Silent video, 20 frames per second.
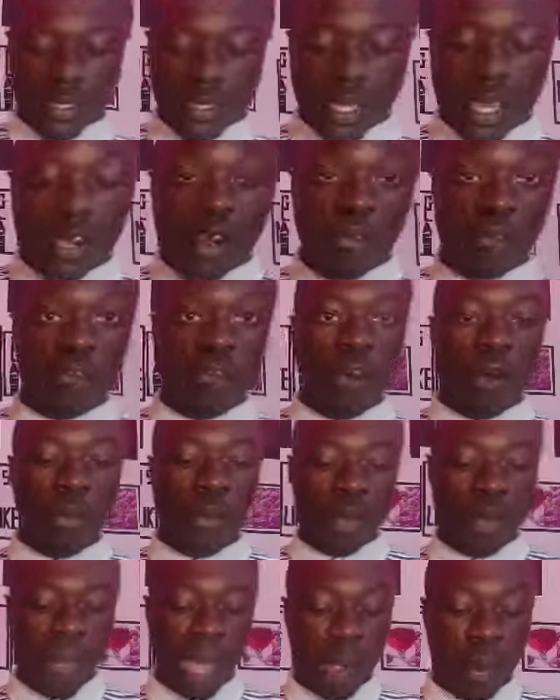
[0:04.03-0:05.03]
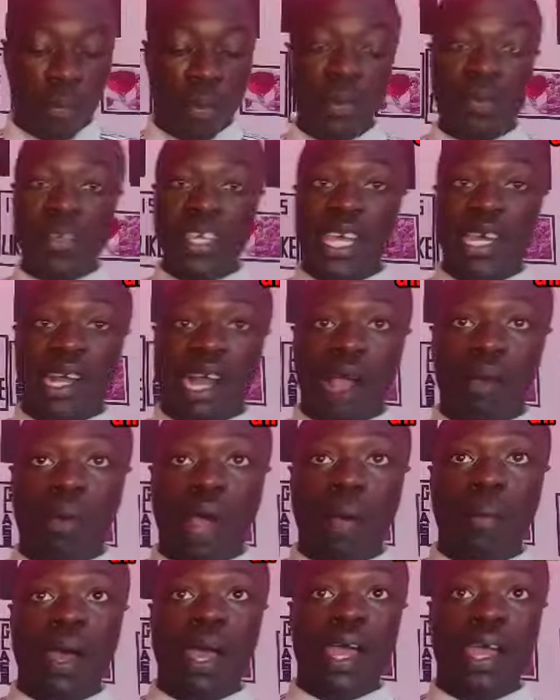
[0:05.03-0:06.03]
Out of four, Mima Obibiara
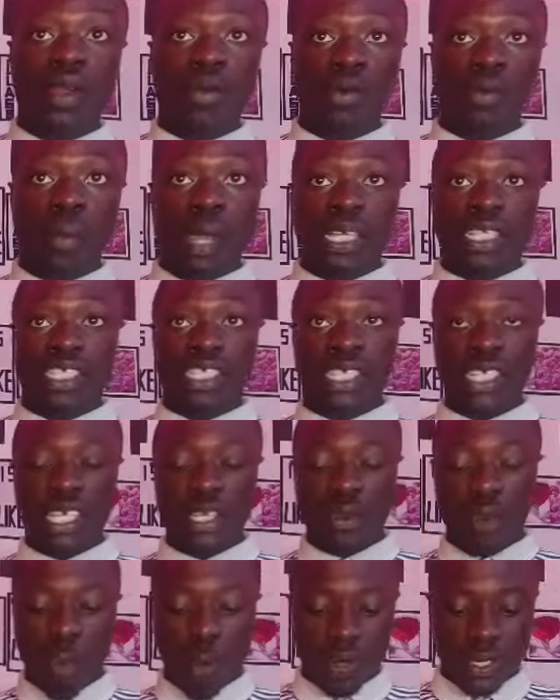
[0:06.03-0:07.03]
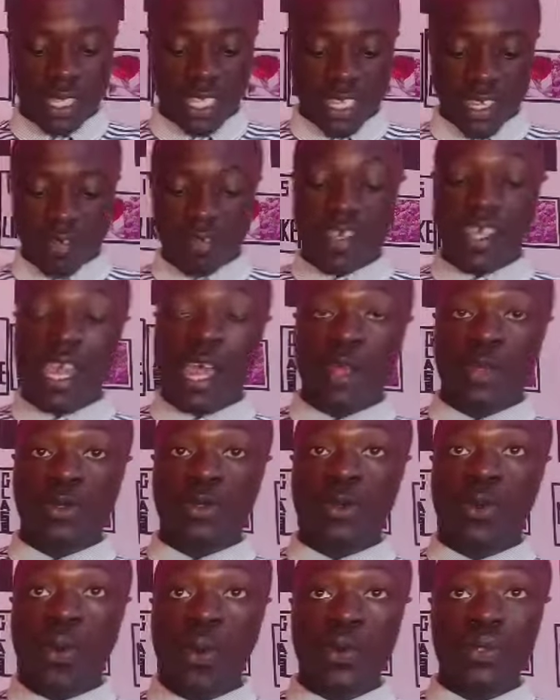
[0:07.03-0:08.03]
Kwaba, Edo by G. Court TV as
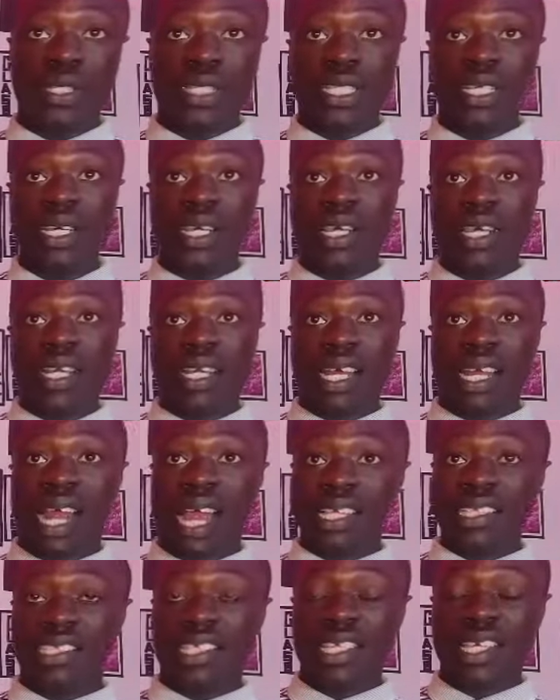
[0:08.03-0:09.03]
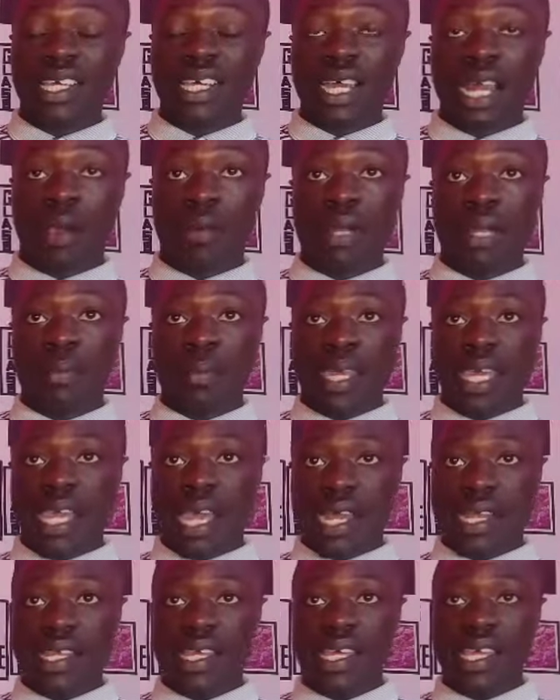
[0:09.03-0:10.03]
the host, Anaji, and I want to make
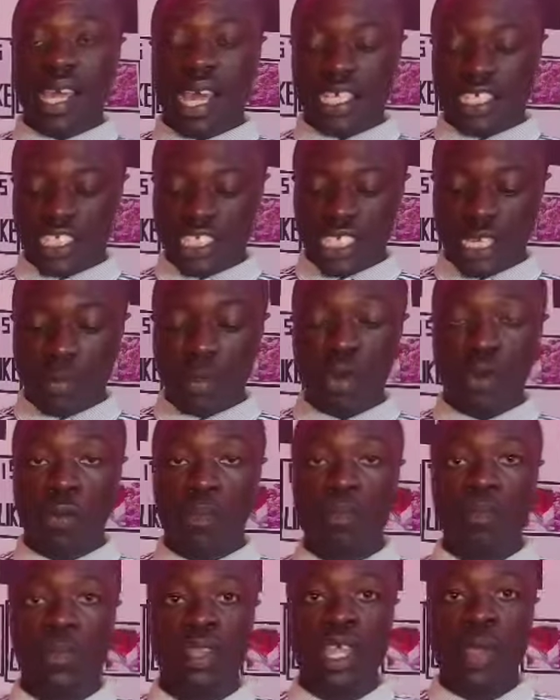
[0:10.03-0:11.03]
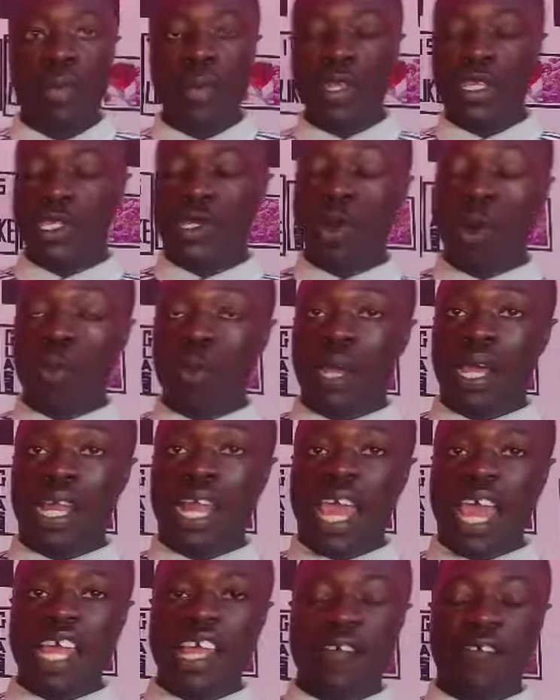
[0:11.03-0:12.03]
a D as Shimono. Mr. and
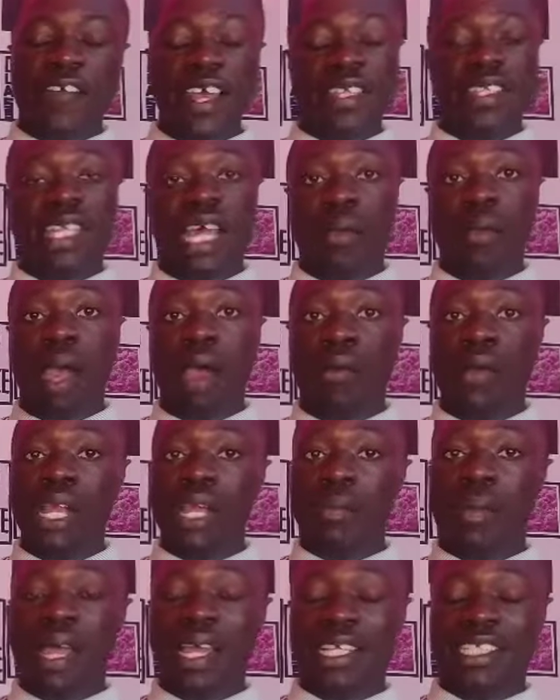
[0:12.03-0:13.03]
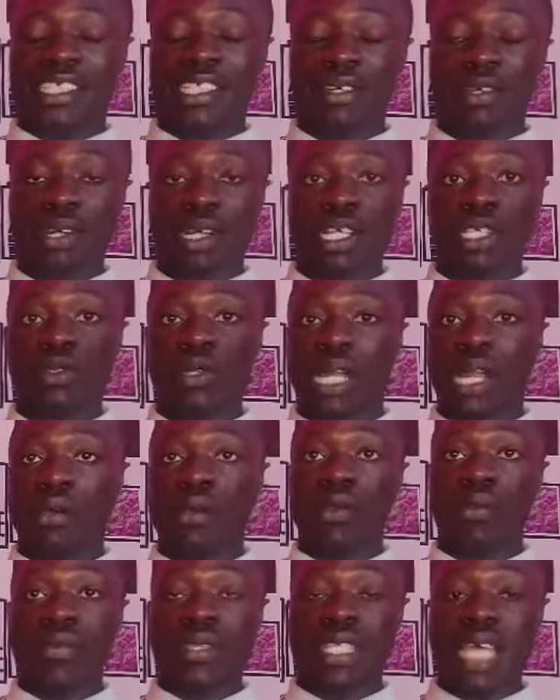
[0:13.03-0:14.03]
that is your first time out there by a channel, and this one
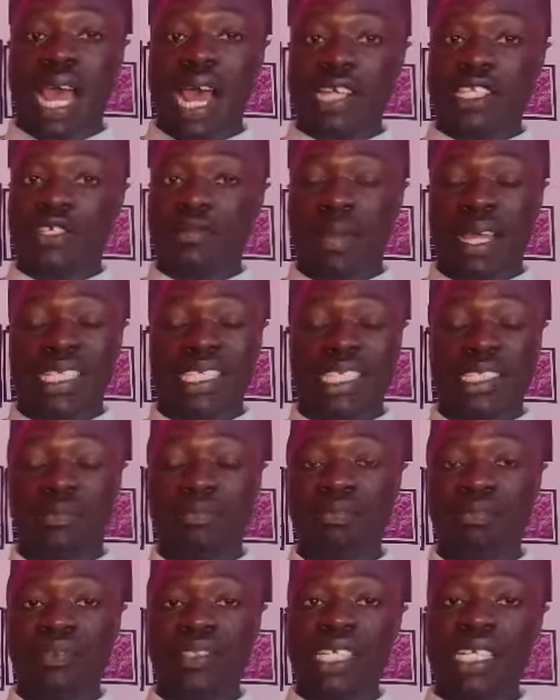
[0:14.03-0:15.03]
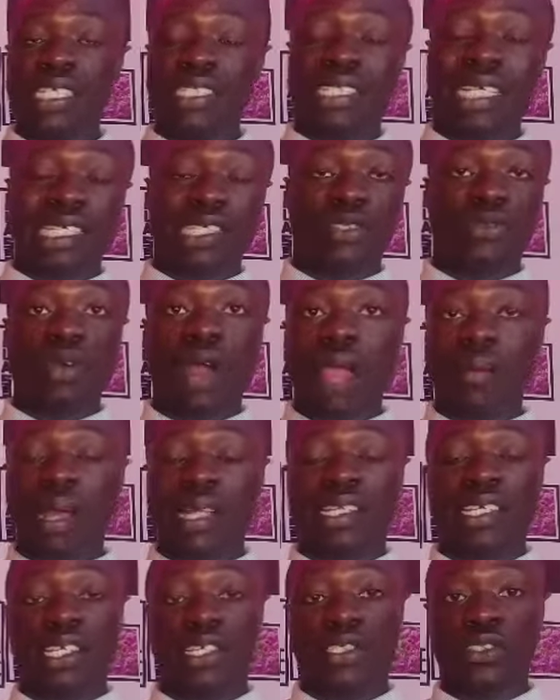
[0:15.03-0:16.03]
out of us are smashing. Subscribe
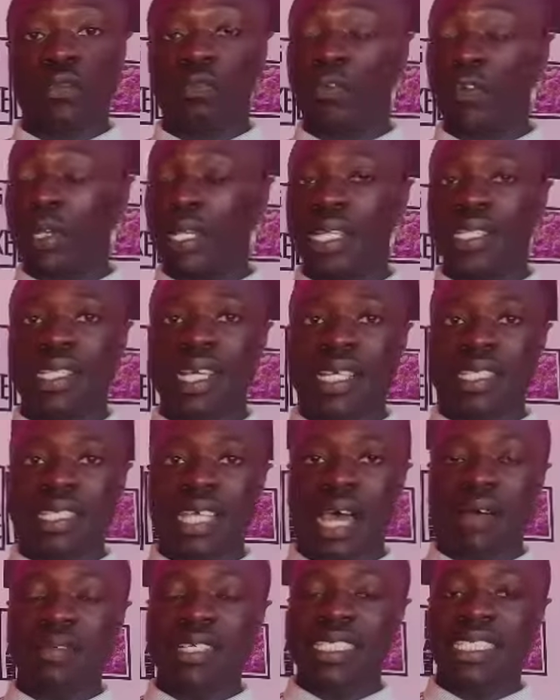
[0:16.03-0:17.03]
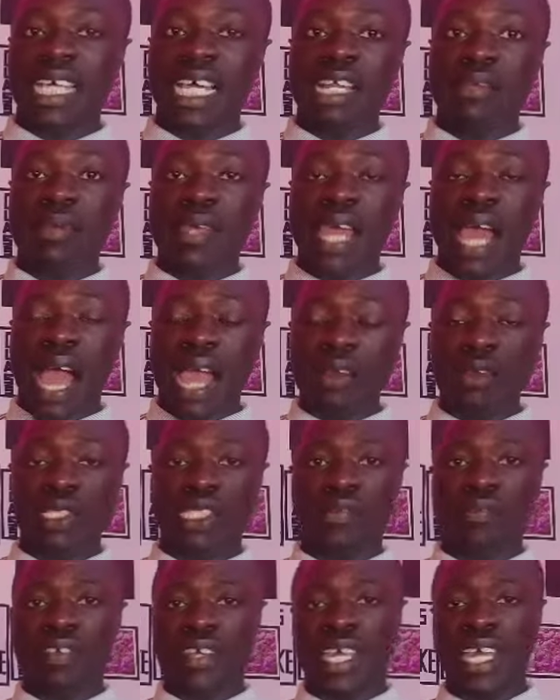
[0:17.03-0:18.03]
after this for latest update. Turn the behind
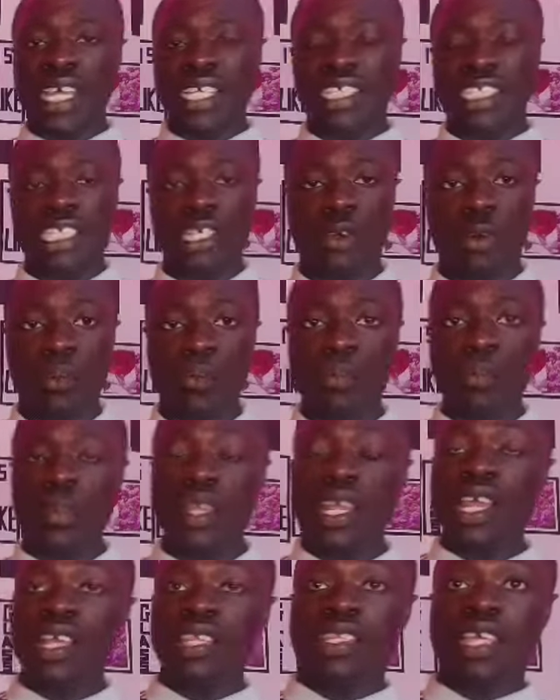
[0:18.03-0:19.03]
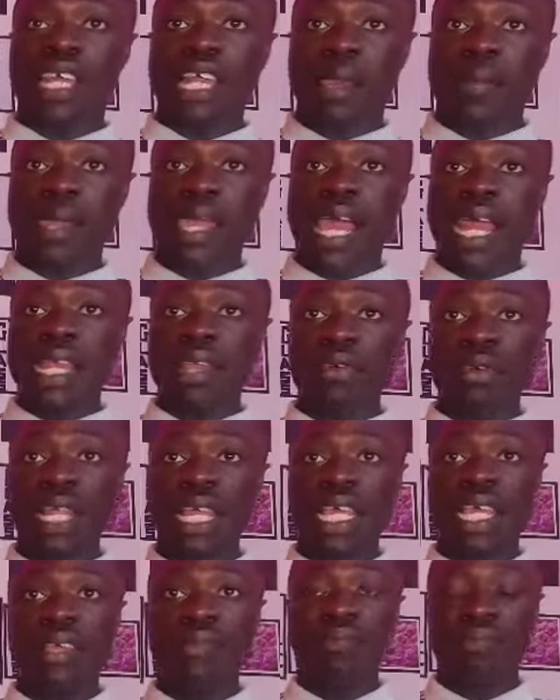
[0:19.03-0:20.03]
notification, you know. Said a very
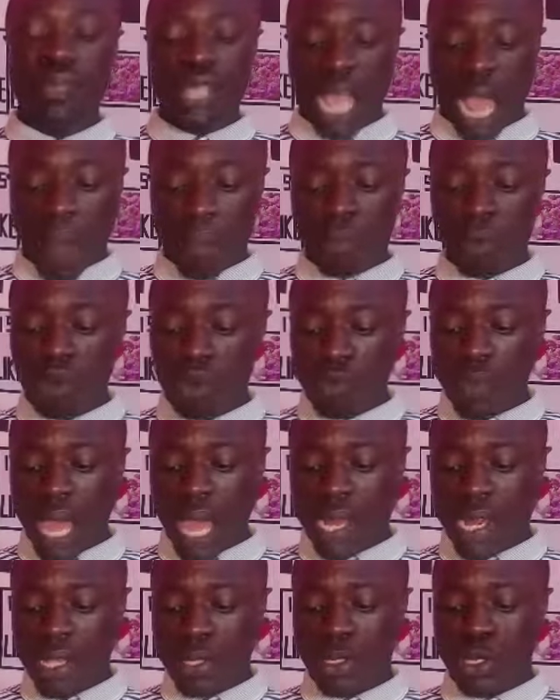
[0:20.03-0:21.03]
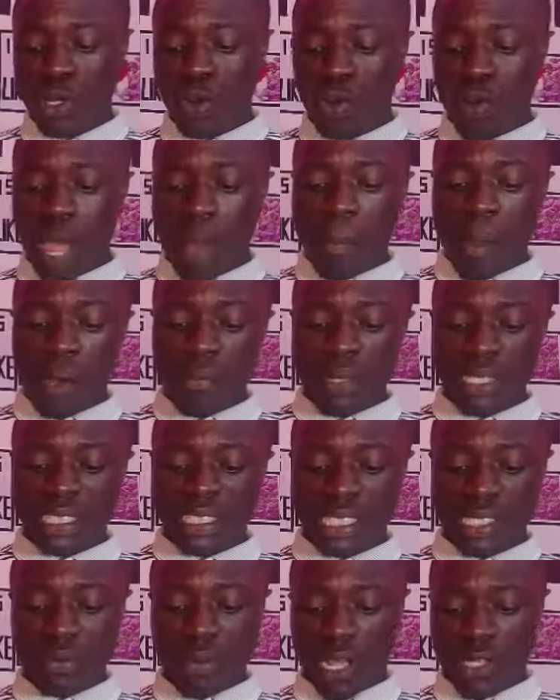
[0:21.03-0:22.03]
newly upload behind this, you know, a very
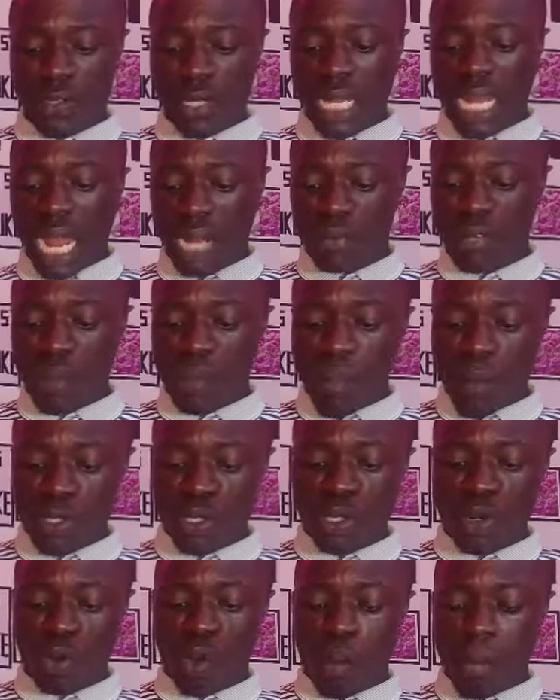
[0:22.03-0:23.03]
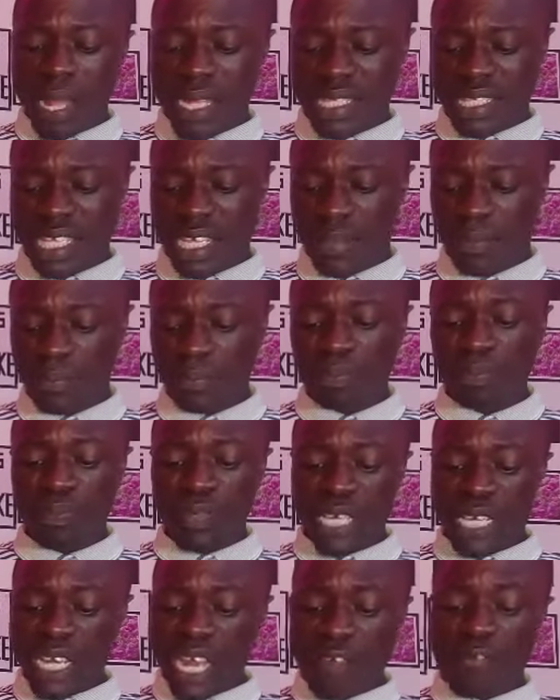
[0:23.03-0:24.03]
richy was like your post, you comment it
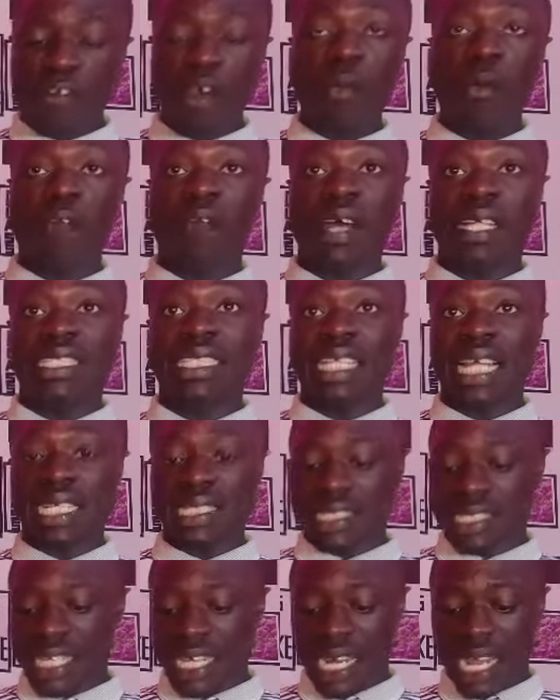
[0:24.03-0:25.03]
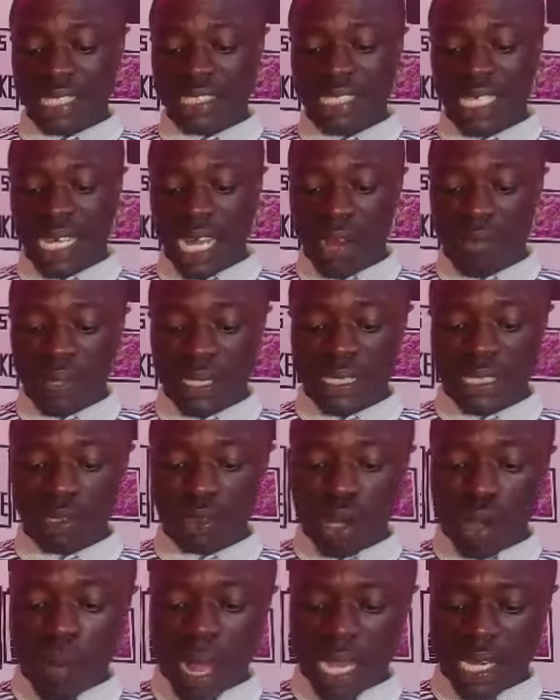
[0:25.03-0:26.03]
in the form of Fatinatini and Asher and then richy
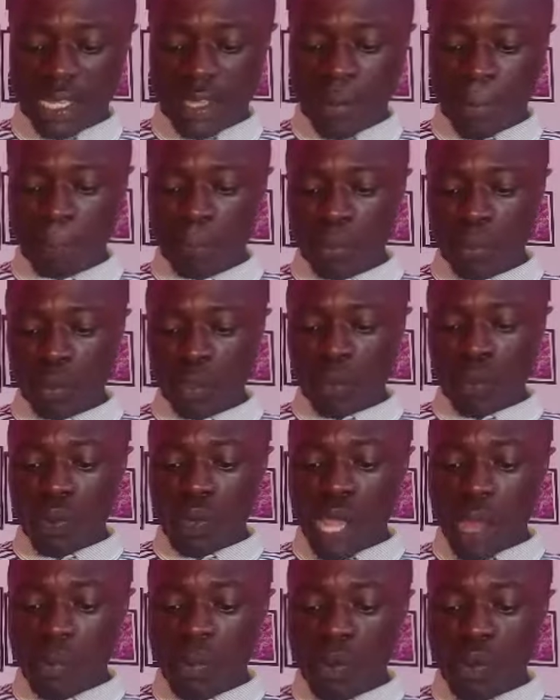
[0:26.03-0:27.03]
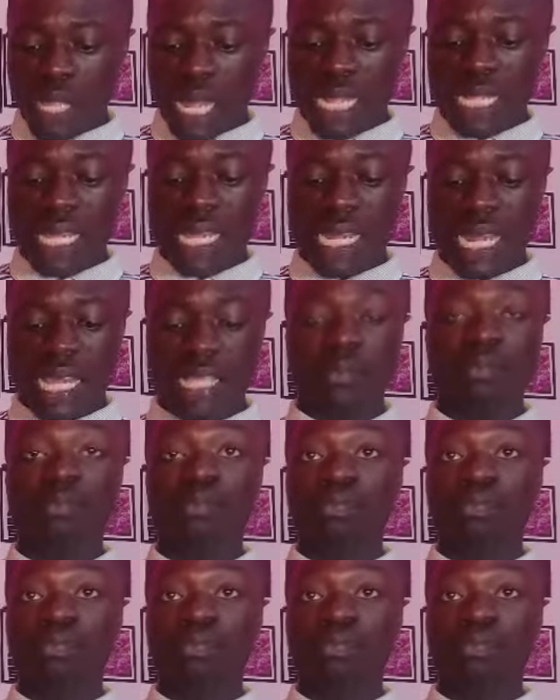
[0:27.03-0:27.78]
globally. Wouldn't you be on your day?